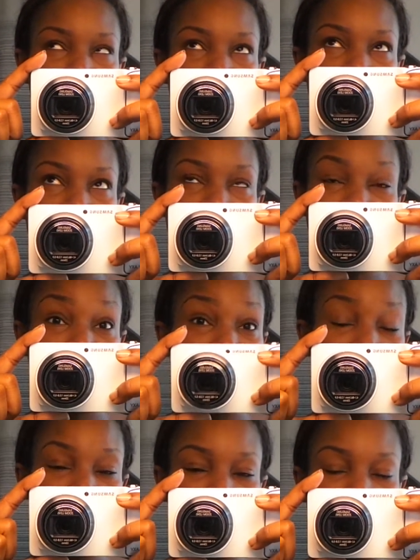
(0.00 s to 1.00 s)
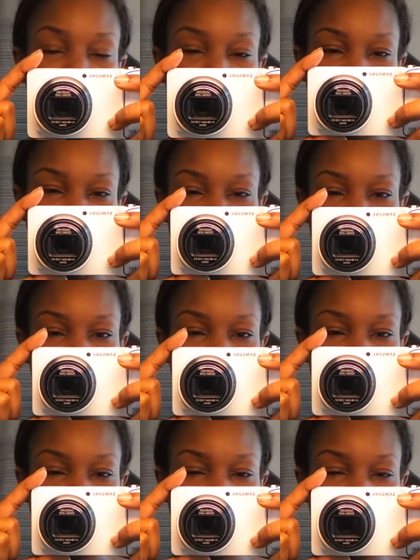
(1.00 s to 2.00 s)
well, not another, this is my
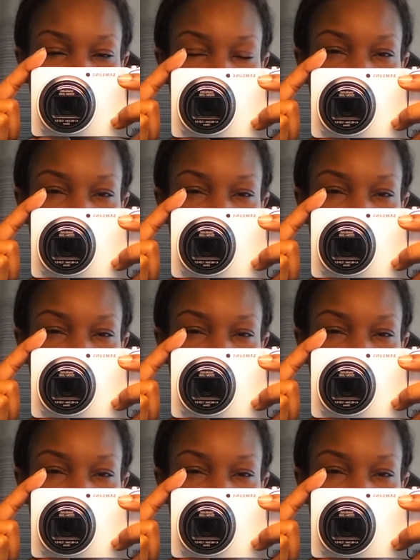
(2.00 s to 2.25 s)
first